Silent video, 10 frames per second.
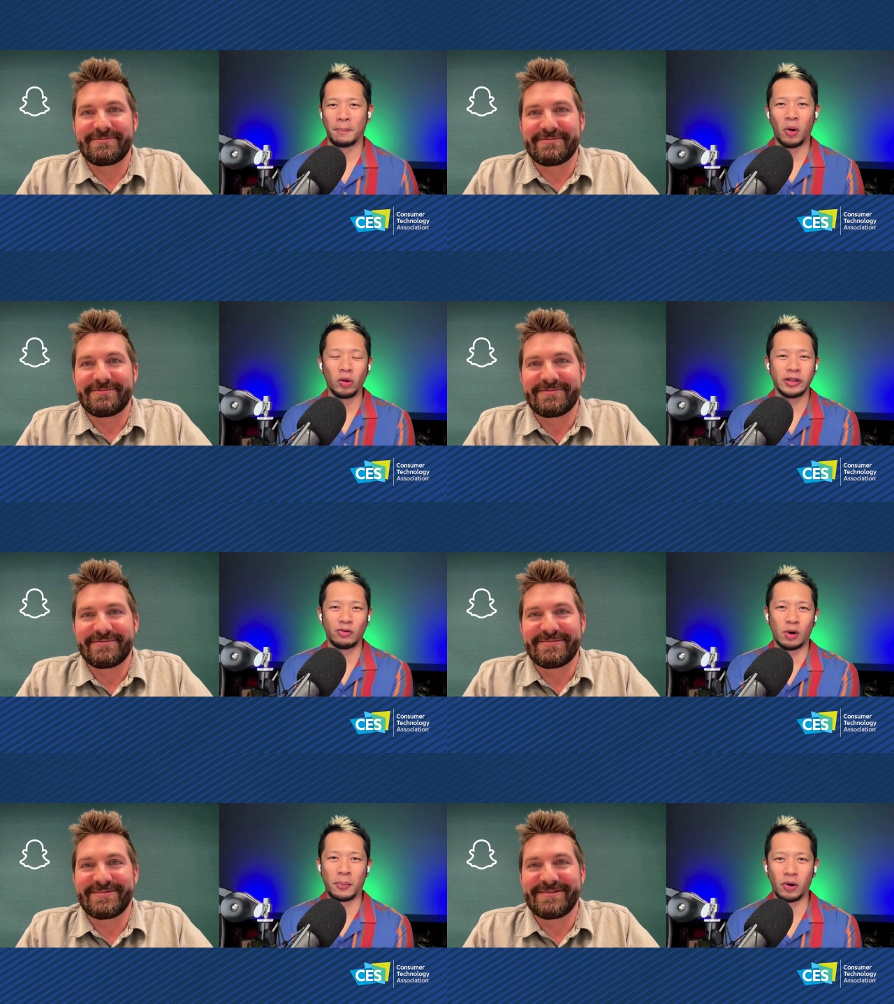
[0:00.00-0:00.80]
Speaker 1: polling
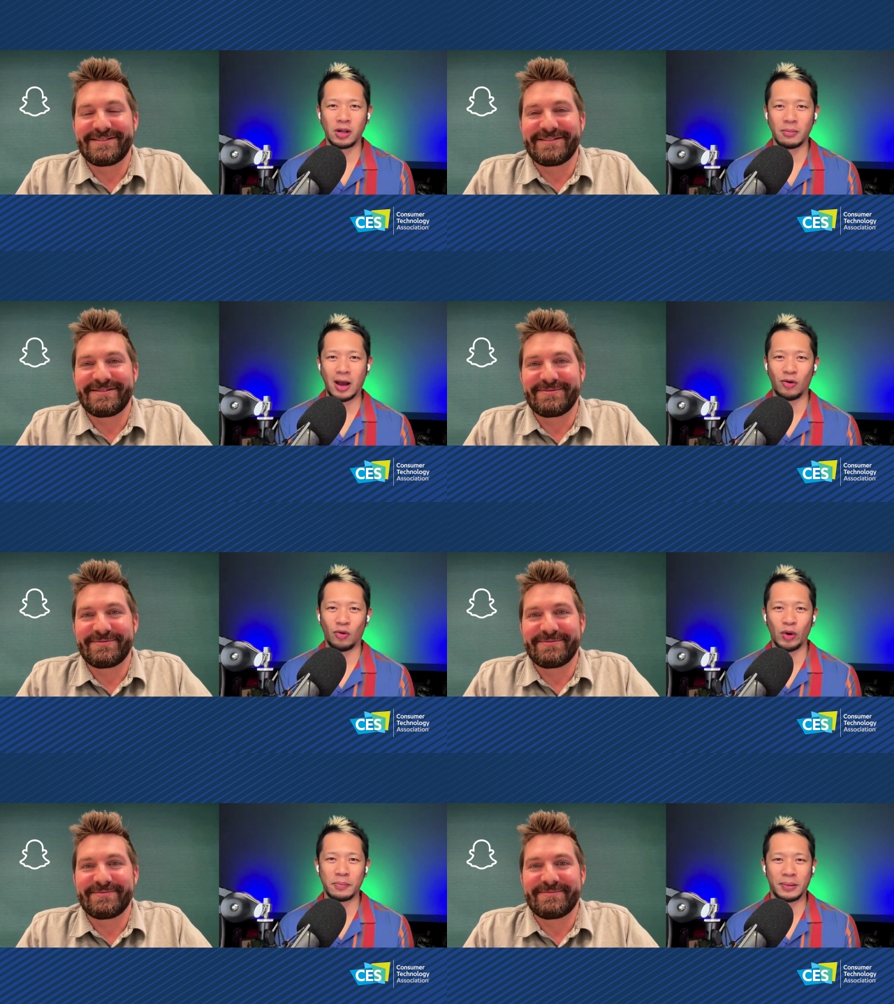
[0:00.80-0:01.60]
and reporting about
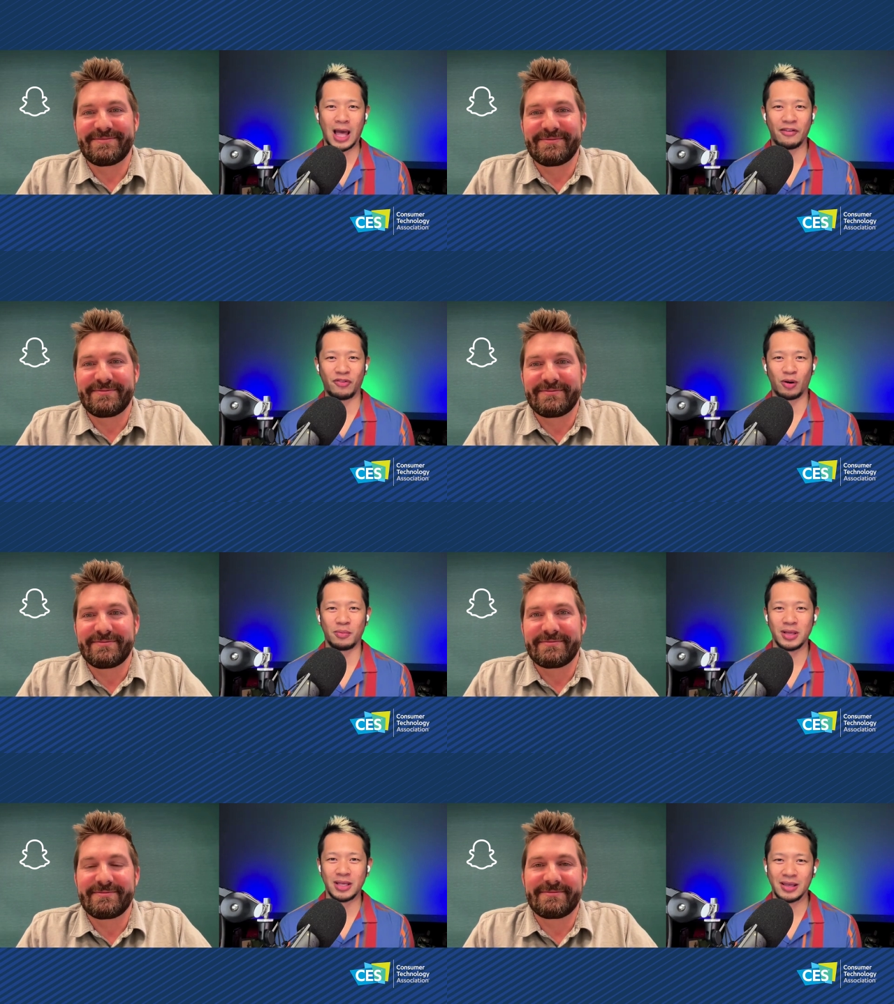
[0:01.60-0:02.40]
what
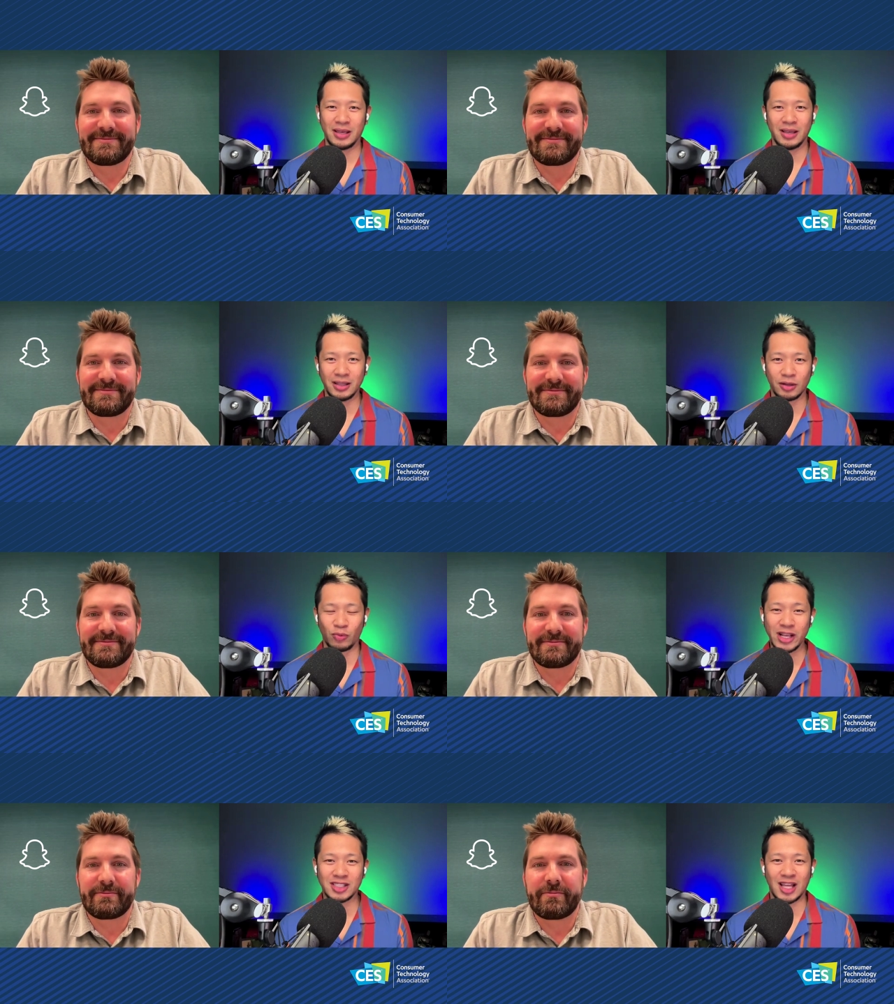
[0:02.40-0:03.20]
platform it
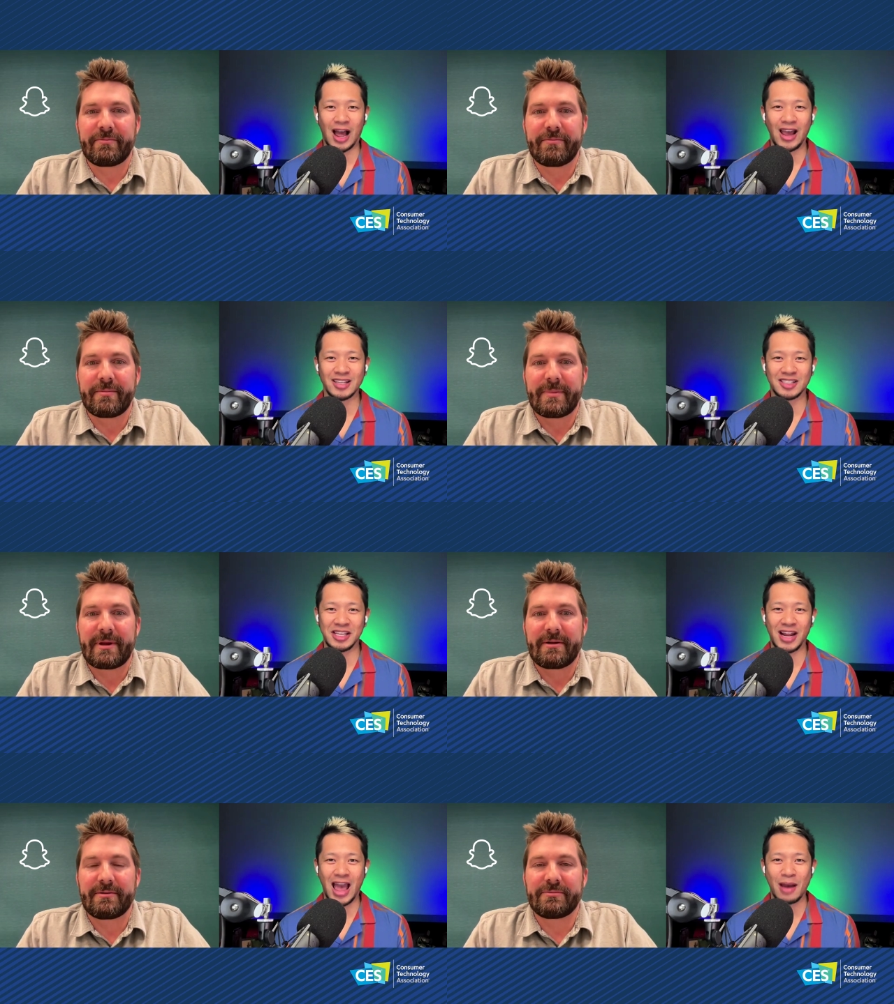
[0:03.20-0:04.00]
ranks the highest
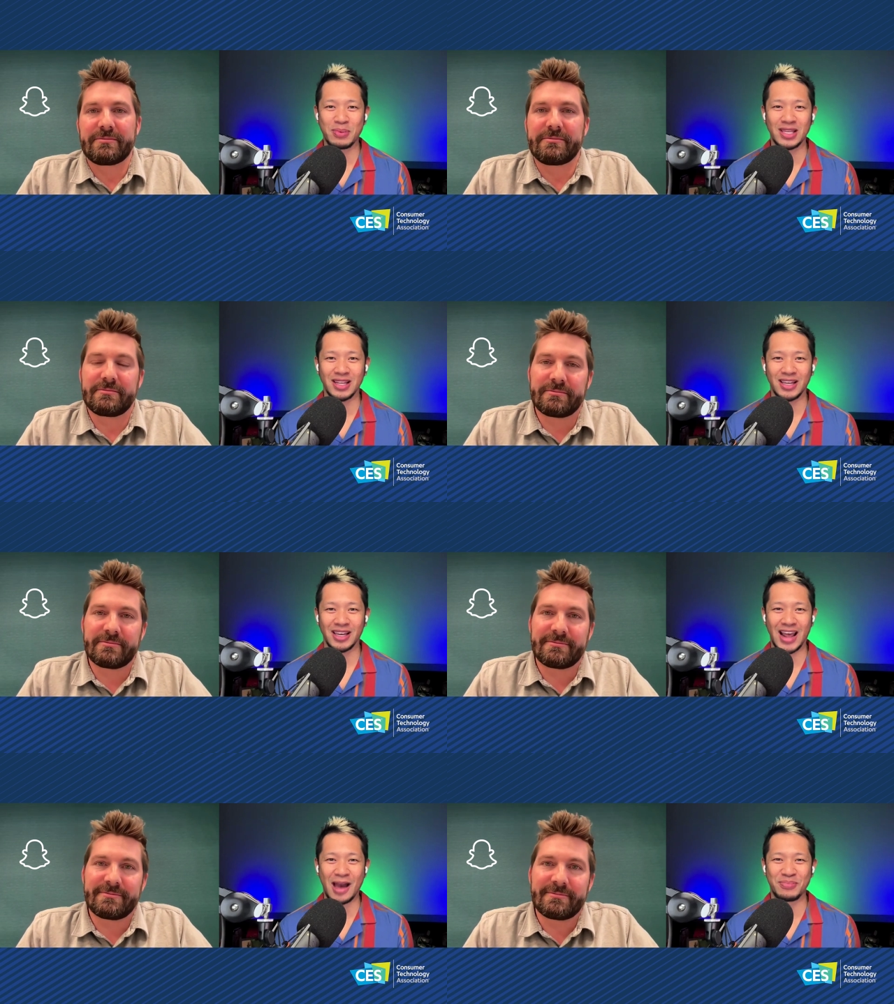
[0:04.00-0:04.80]
in happy
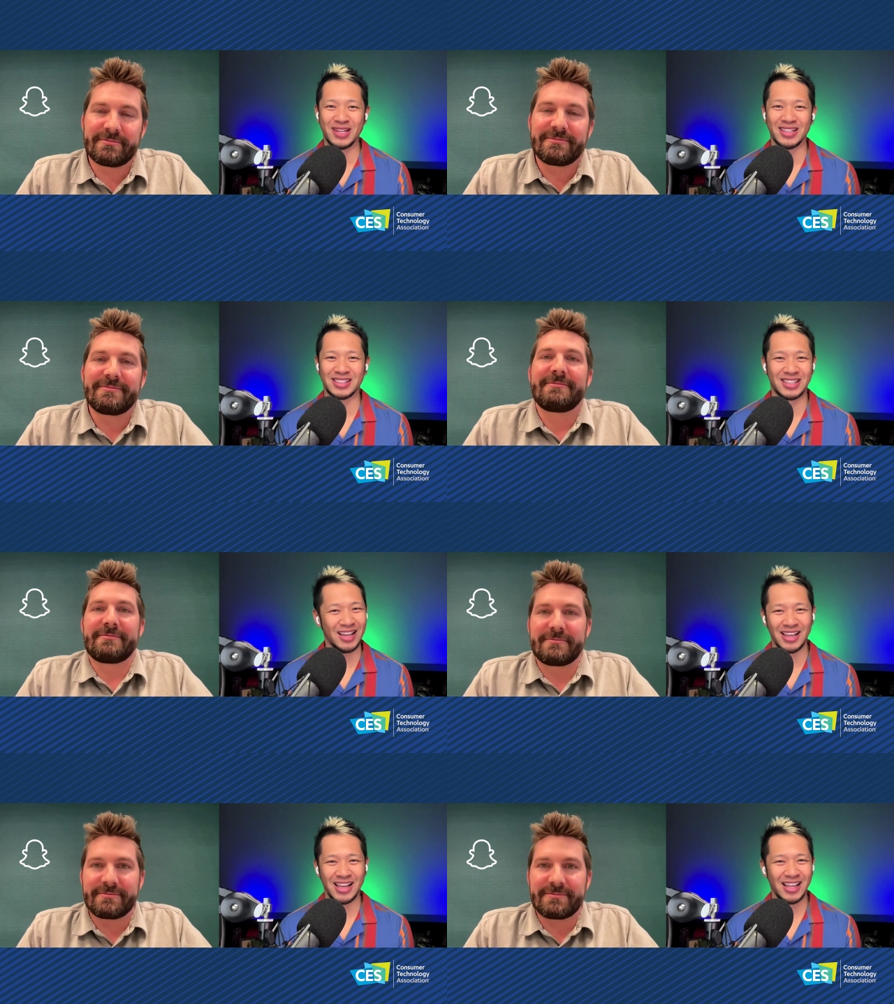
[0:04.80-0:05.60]
and happiness.
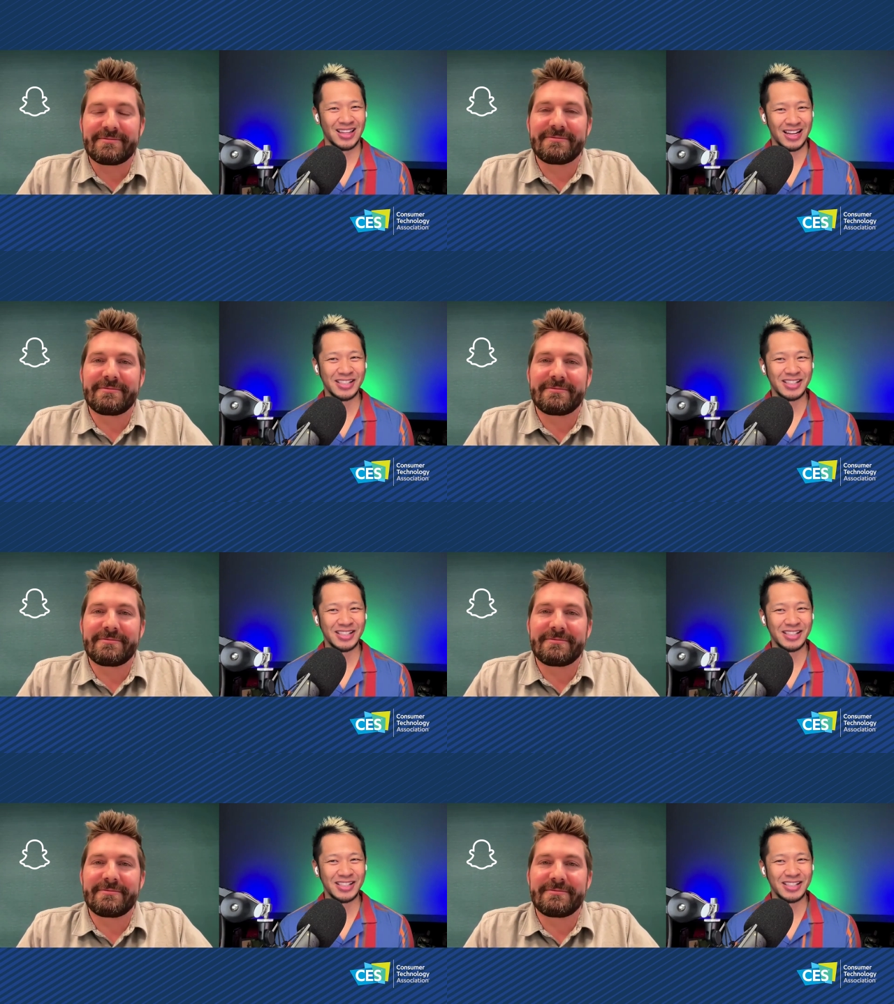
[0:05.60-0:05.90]
That that